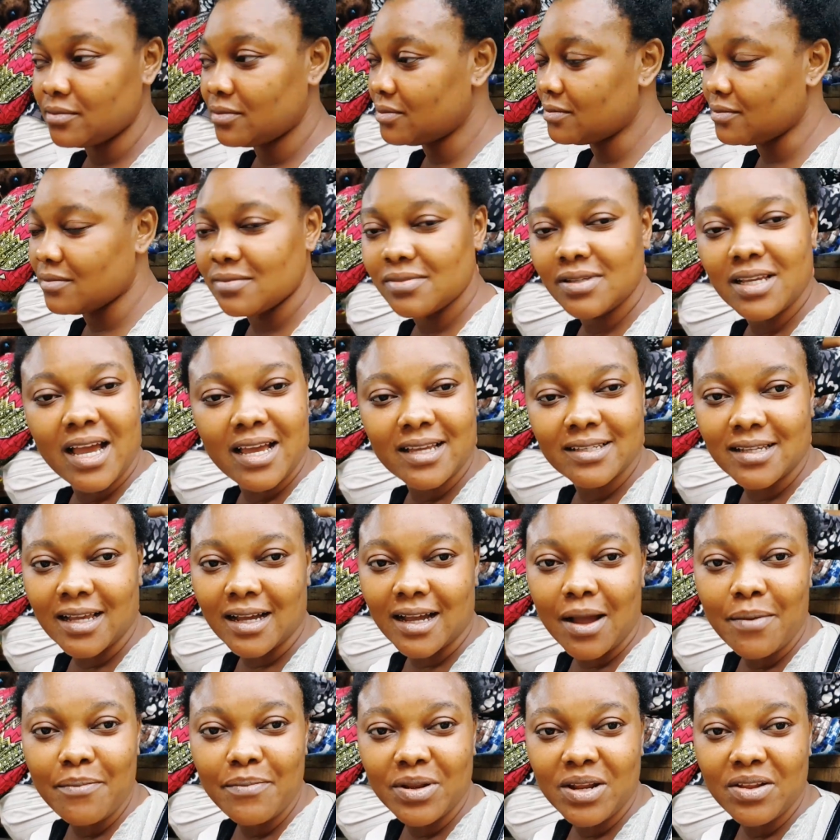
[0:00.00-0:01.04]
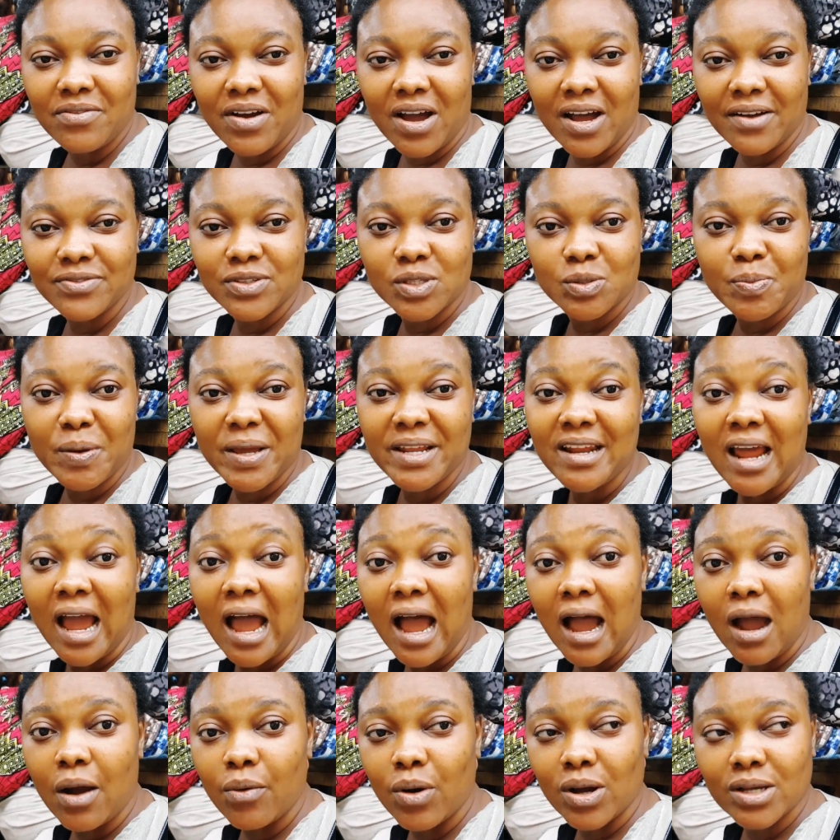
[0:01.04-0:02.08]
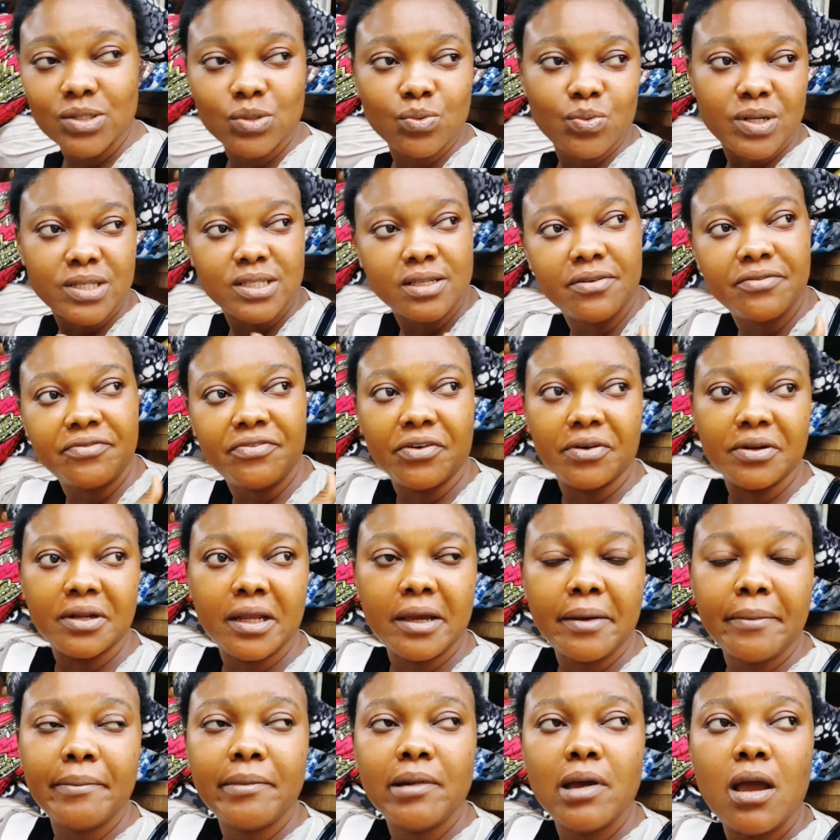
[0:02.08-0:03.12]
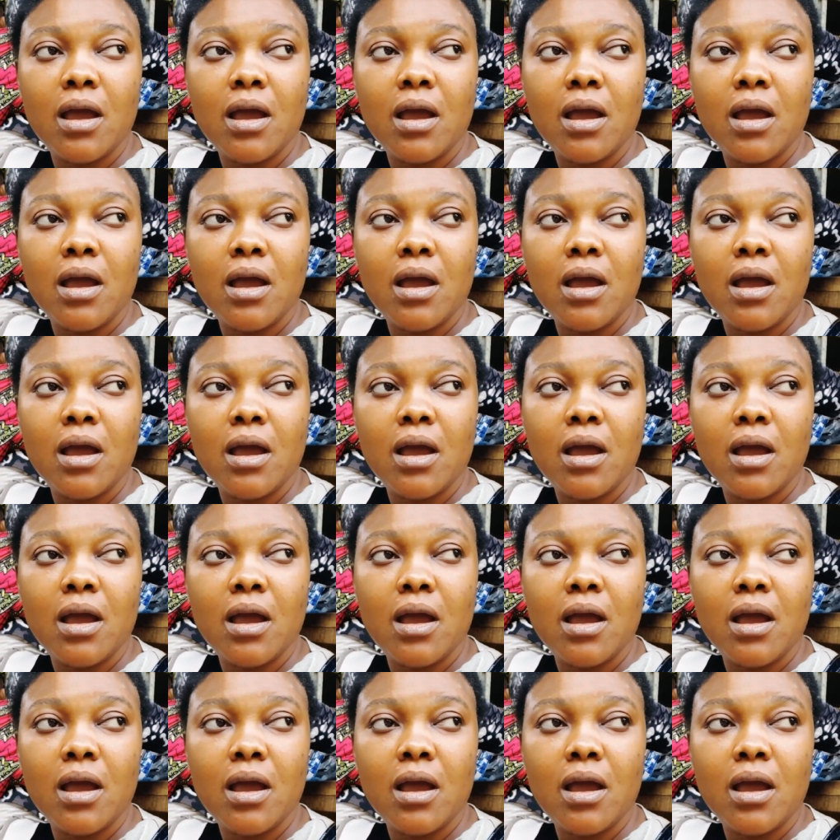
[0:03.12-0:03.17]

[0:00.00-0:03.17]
And guys, I can't believe I have to spend hours waiting for them.